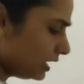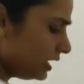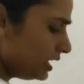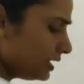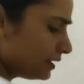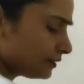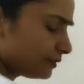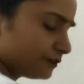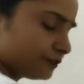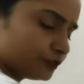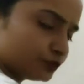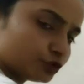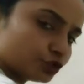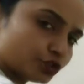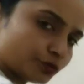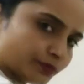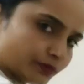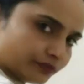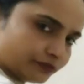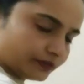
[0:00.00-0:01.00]
the future
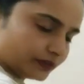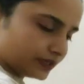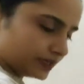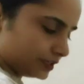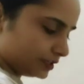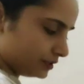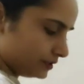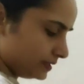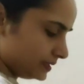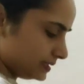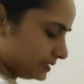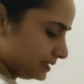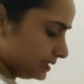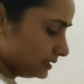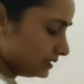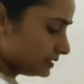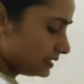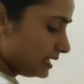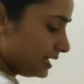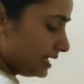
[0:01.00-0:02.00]
perfect continuous tense.
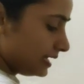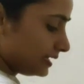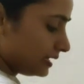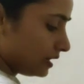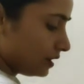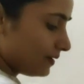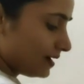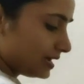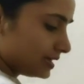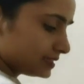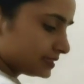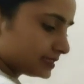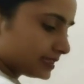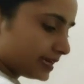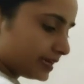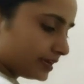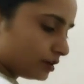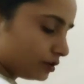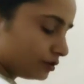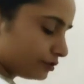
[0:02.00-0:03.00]
Now, as I
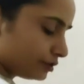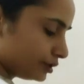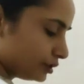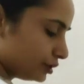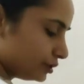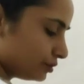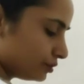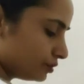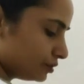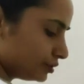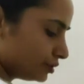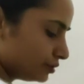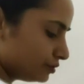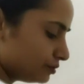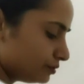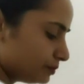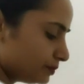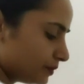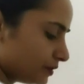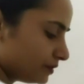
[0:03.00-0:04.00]
already told you,
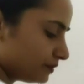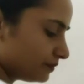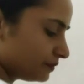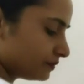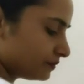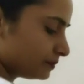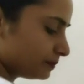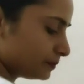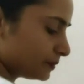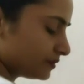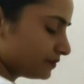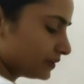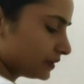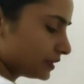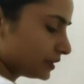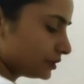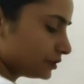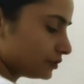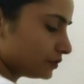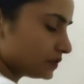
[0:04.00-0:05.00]
perfect
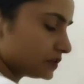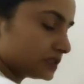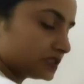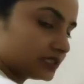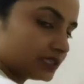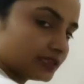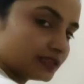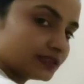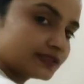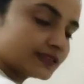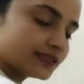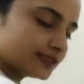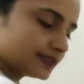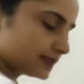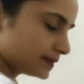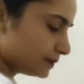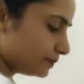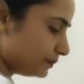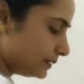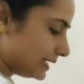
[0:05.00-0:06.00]
continuous tense is a
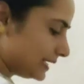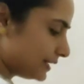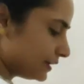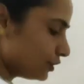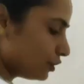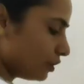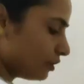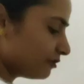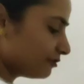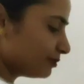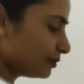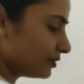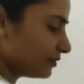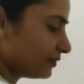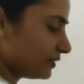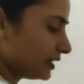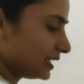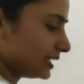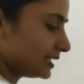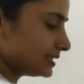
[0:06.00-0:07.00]
blend of
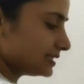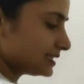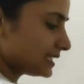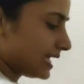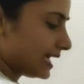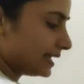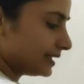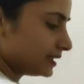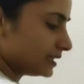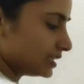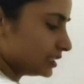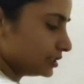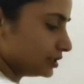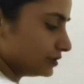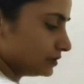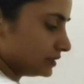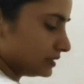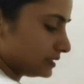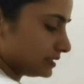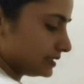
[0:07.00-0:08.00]
perfect tense and
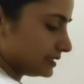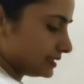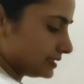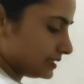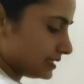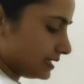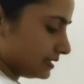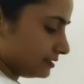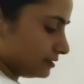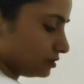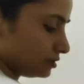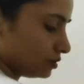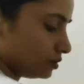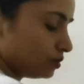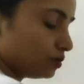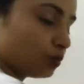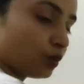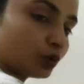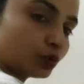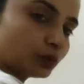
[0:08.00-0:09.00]
continuous tense. So
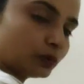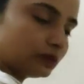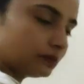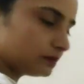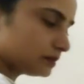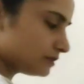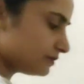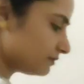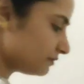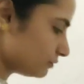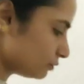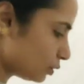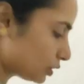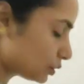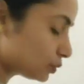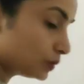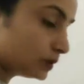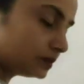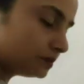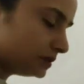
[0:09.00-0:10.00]
what
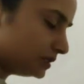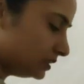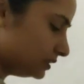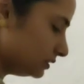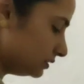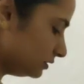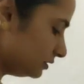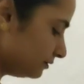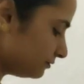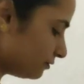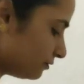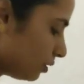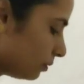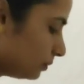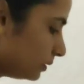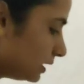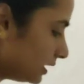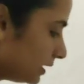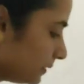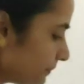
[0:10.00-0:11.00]
will be the
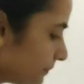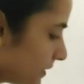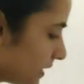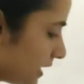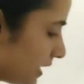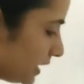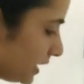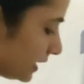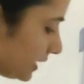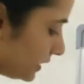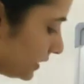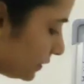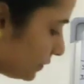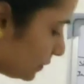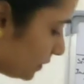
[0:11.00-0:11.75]
formula? It will